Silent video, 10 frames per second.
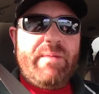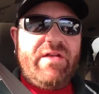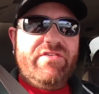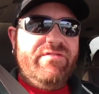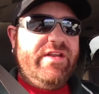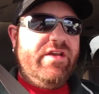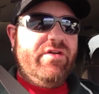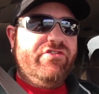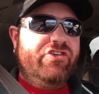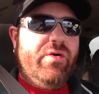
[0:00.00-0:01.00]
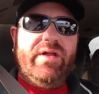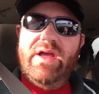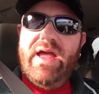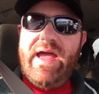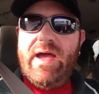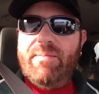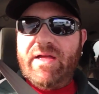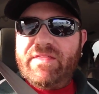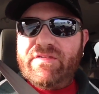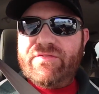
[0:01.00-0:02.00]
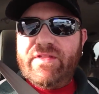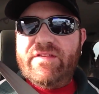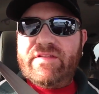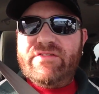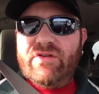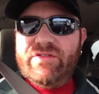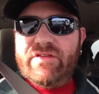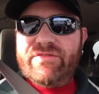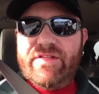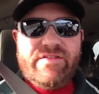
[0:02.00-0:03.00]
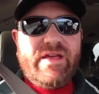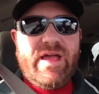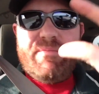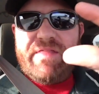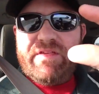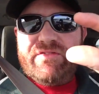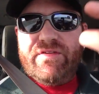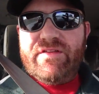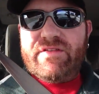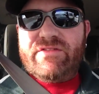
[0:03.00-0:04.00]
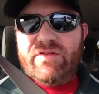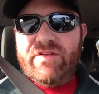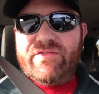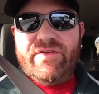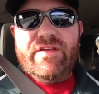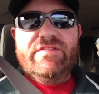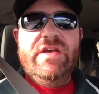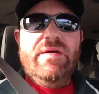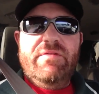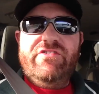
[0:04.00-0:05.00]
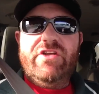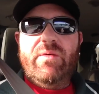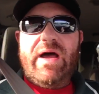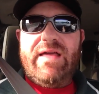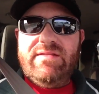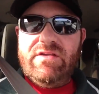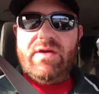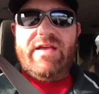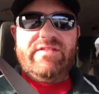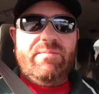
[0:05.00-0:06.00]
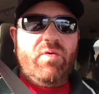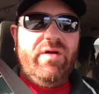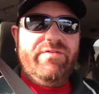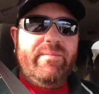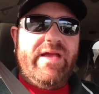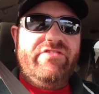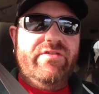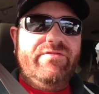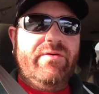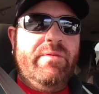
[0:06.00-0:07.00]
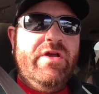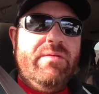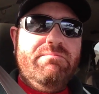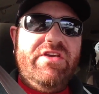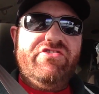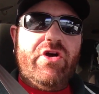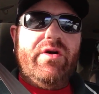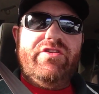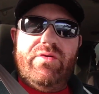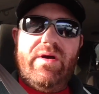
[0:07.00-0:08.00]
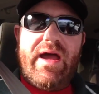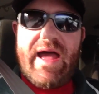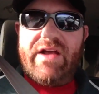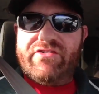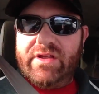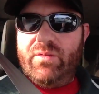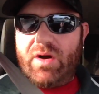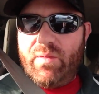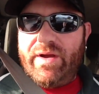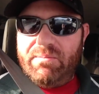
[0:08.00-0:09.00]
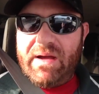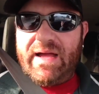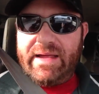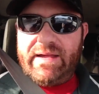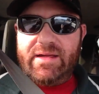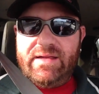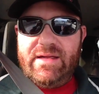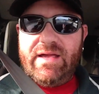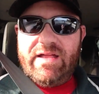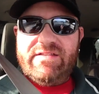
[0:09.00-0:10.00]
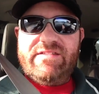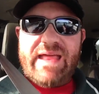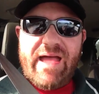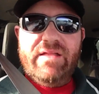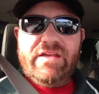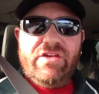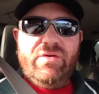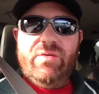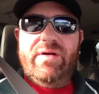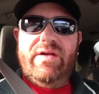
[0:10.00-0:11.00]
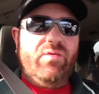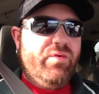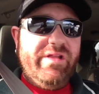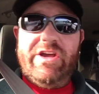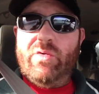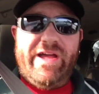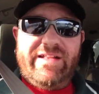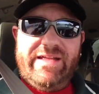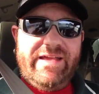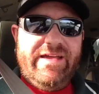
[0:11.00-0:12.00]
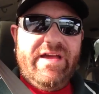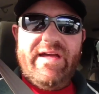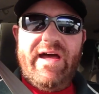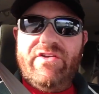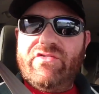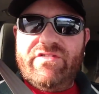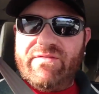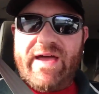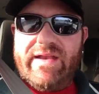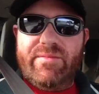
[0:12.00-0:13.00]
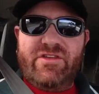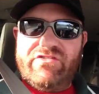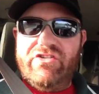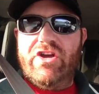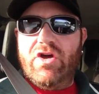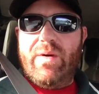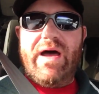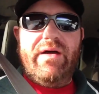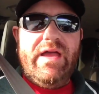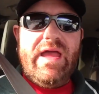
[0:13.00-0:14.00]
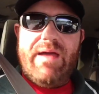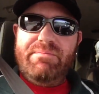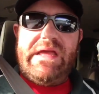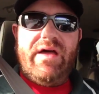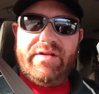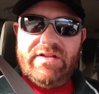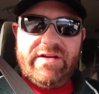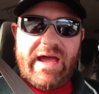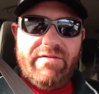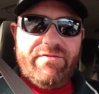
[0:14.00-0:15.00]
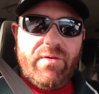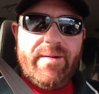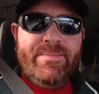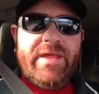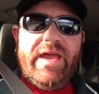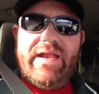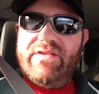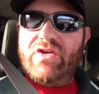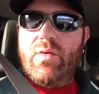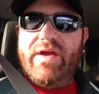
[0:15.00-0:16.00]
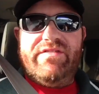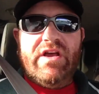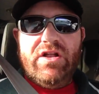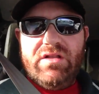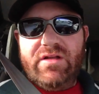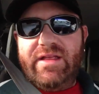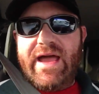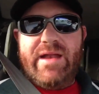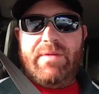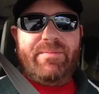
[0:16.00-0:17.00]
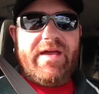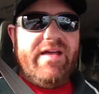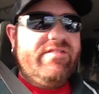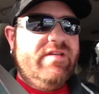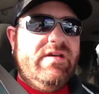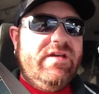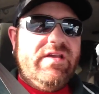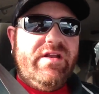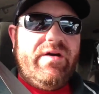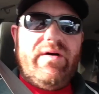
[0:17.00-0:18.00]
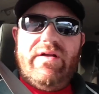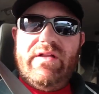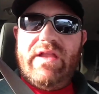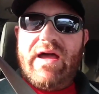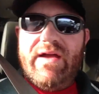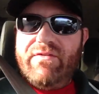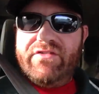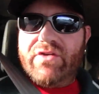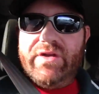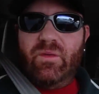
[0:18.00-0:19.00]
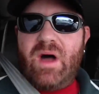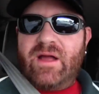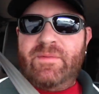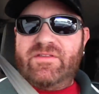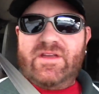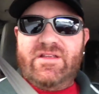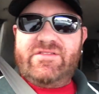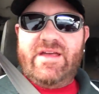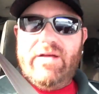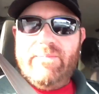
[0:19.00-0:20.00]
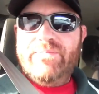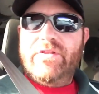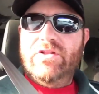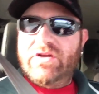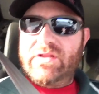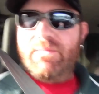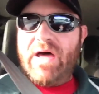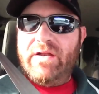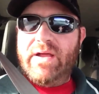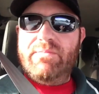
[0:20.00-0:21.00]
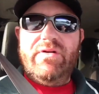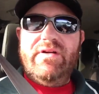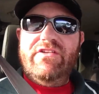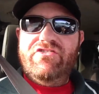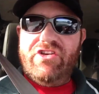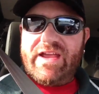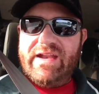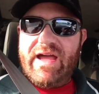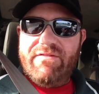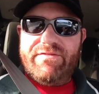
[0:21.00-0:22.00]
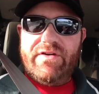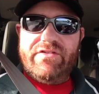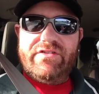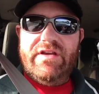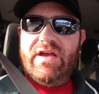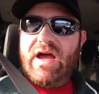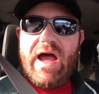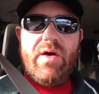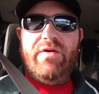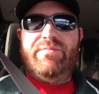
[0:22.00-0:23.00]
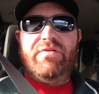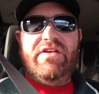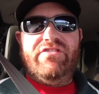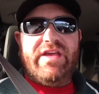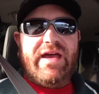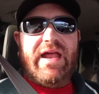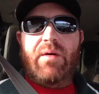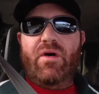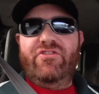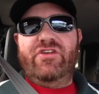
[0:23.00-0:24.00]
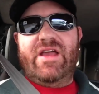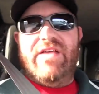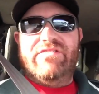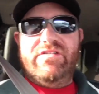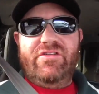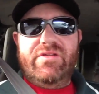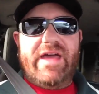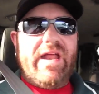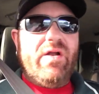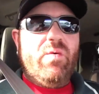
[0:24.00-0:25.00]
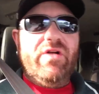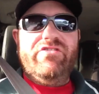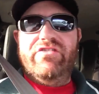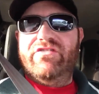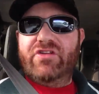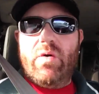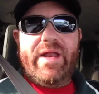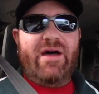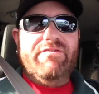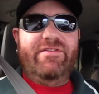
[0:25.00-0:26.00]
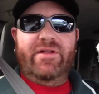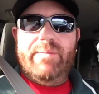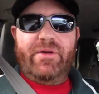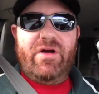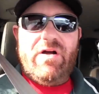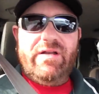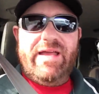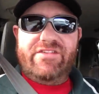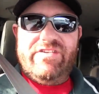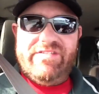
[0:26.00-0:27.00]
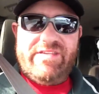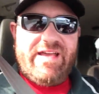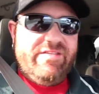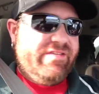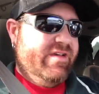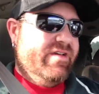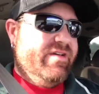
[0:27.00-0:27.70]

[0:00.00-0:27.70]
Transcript: amounts of videos showing, hey, I bought this for this, I sold this for this. bought this for this, I sold this for this. But you know what? I think you guys get more information from me showing you actually what we are buying and telling you really quickly hundreds of items that you can go out and be on the lookout for. And as always, look the item up, guys. You know, not every Sony Walkman's gonna sell. Look at the model number, check it out first. I always preach that. I want you guys to do that. I don't want you just going out and filling up a cart like she says.